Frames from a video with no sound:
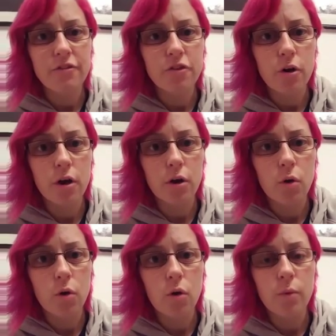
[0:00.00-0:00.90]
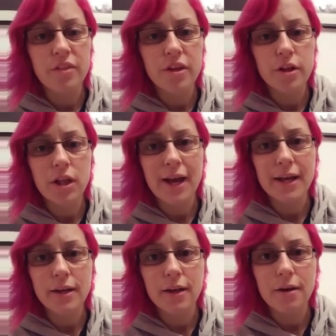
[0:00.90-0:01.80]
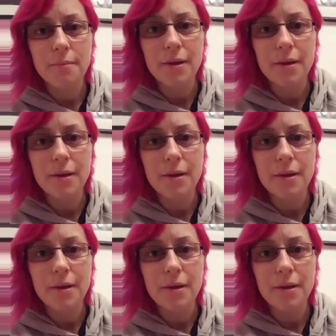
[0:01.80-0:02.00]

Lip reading: I've got a call with a client in a